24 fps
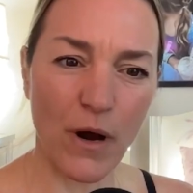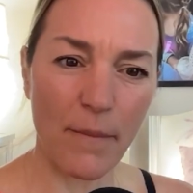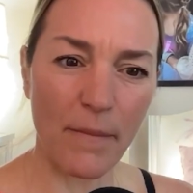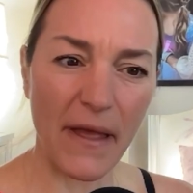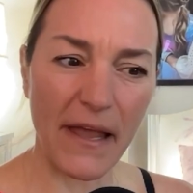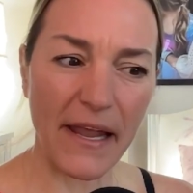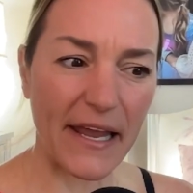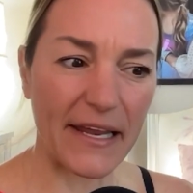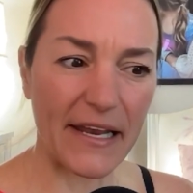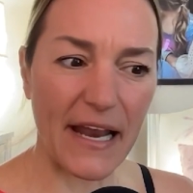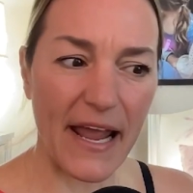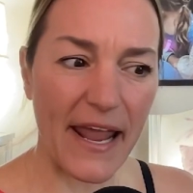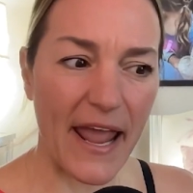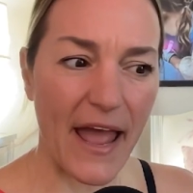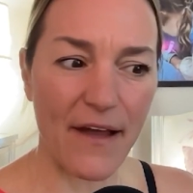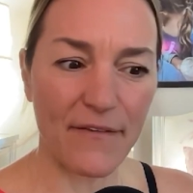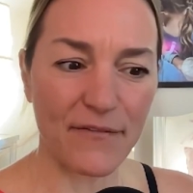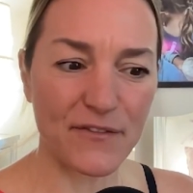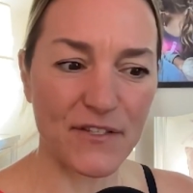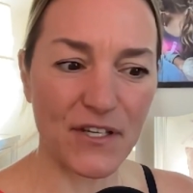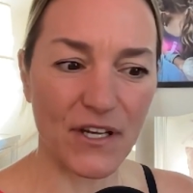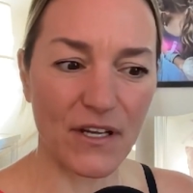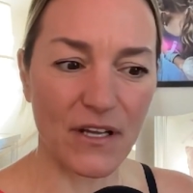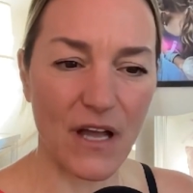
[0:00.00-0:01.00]
like, and I
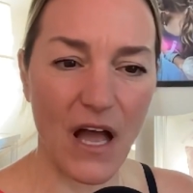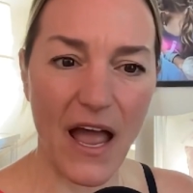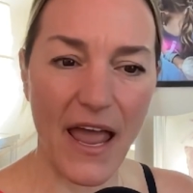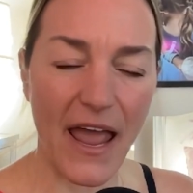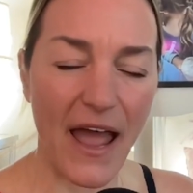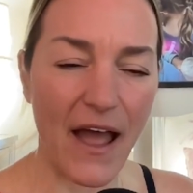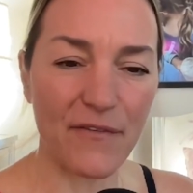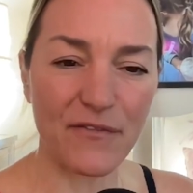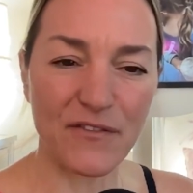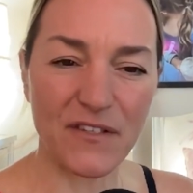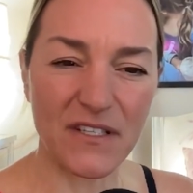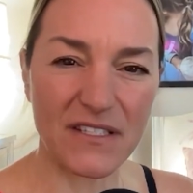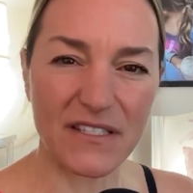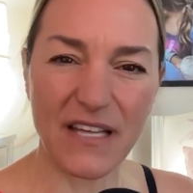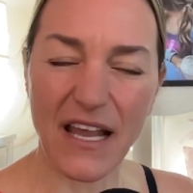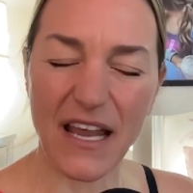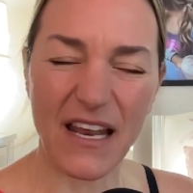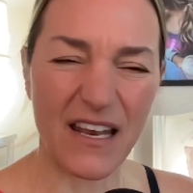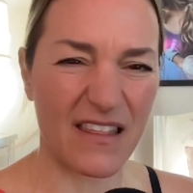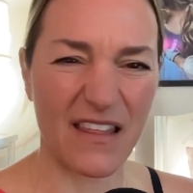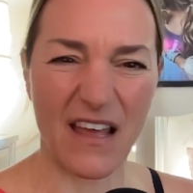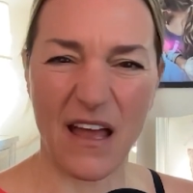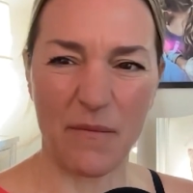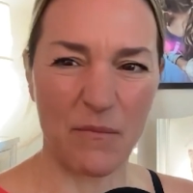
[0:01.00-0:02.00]
have to say
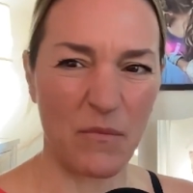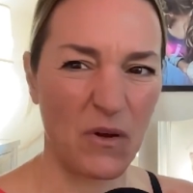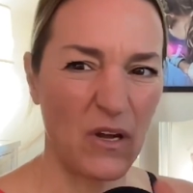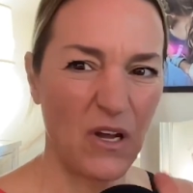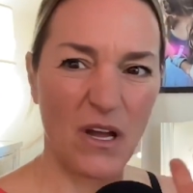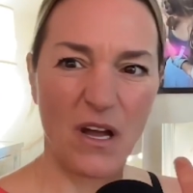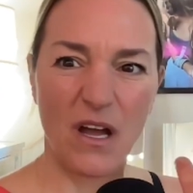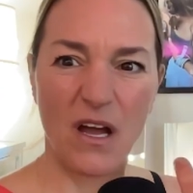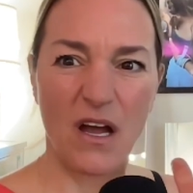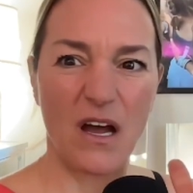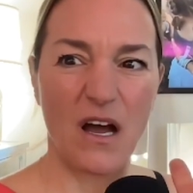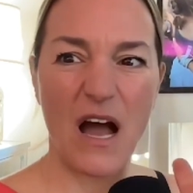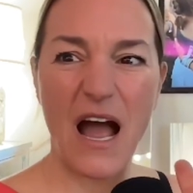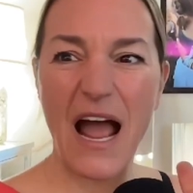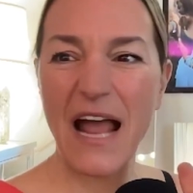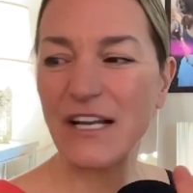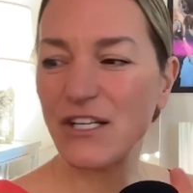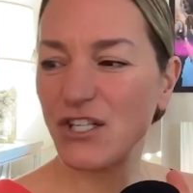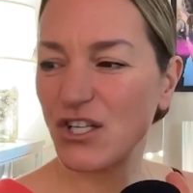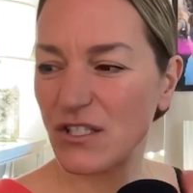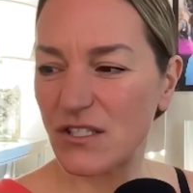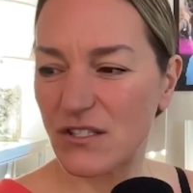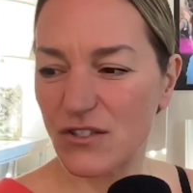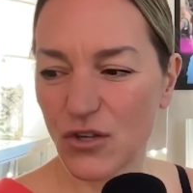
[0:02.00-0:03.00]
to them, I
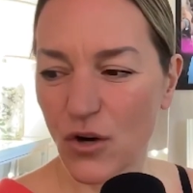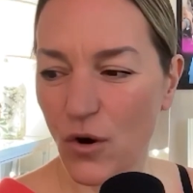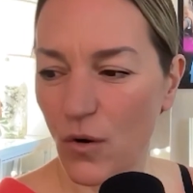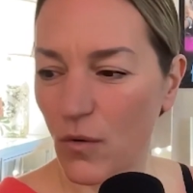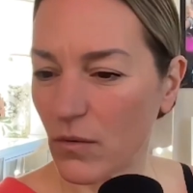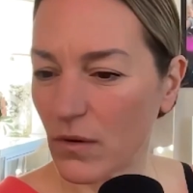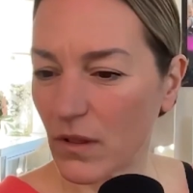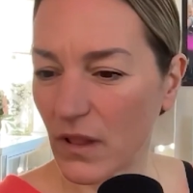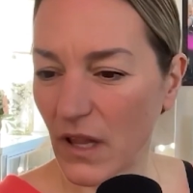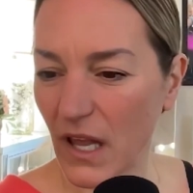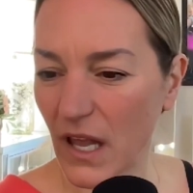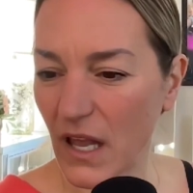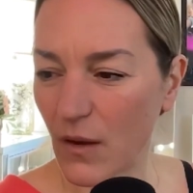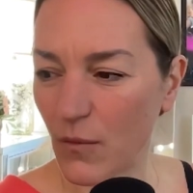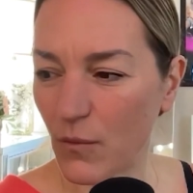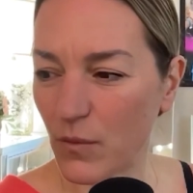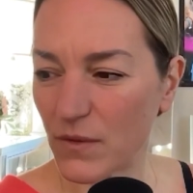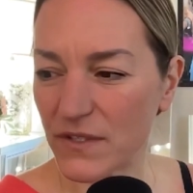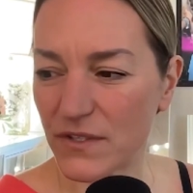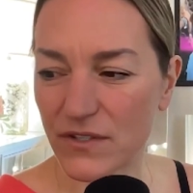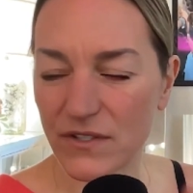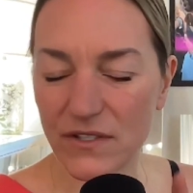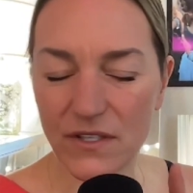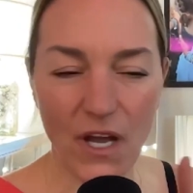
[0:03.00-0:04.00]
just totally
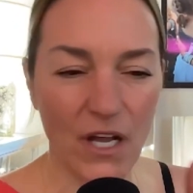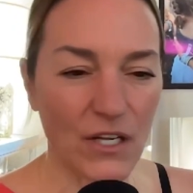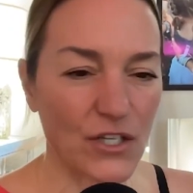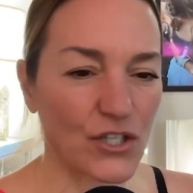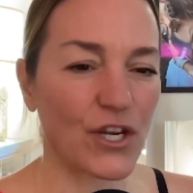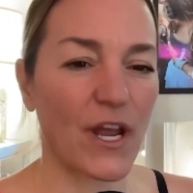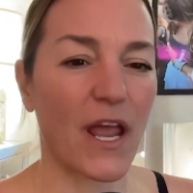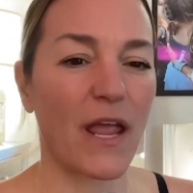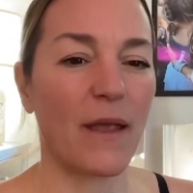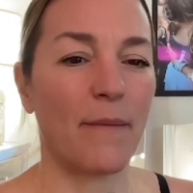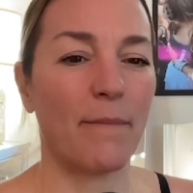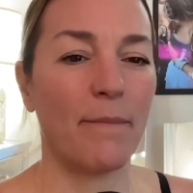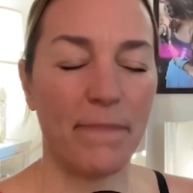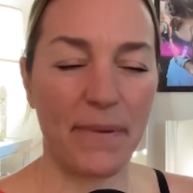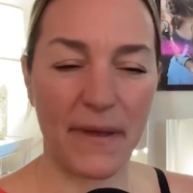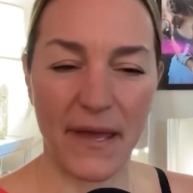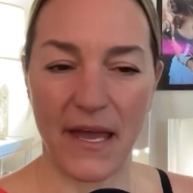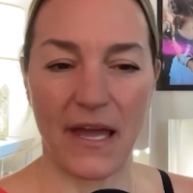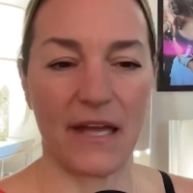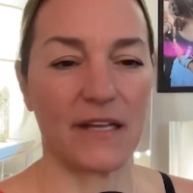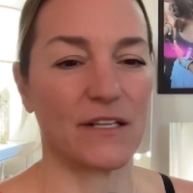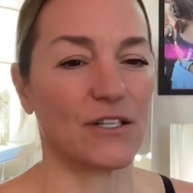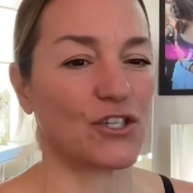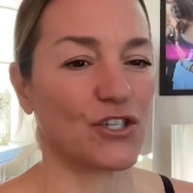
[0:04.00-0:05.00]
was such a
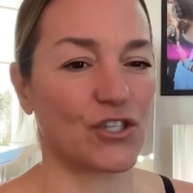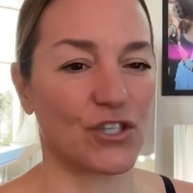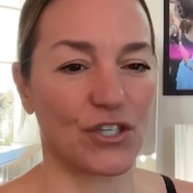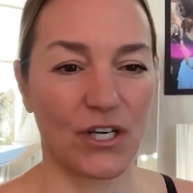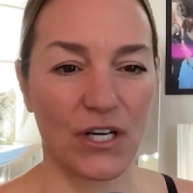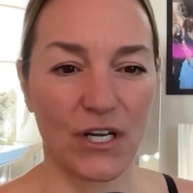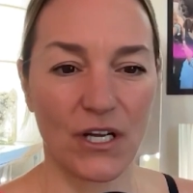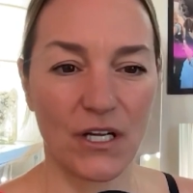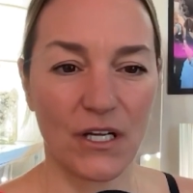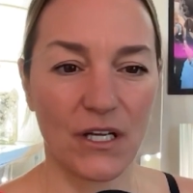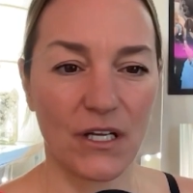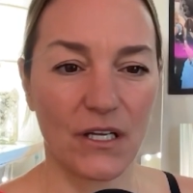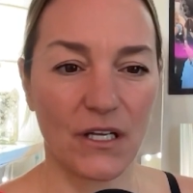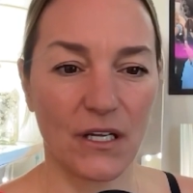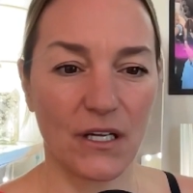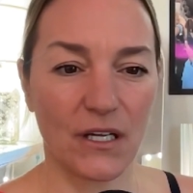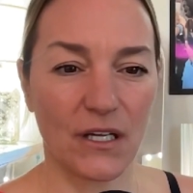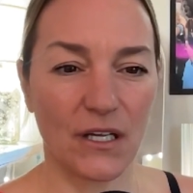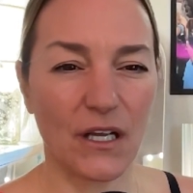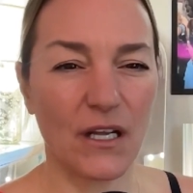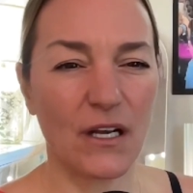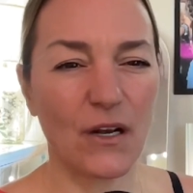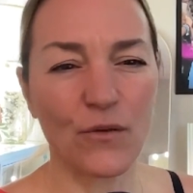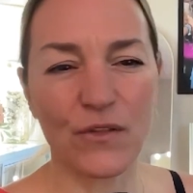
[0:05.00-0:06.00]
bitch.
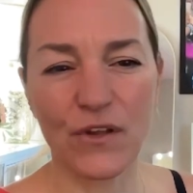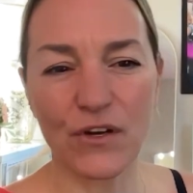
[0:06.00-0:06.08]
They're 10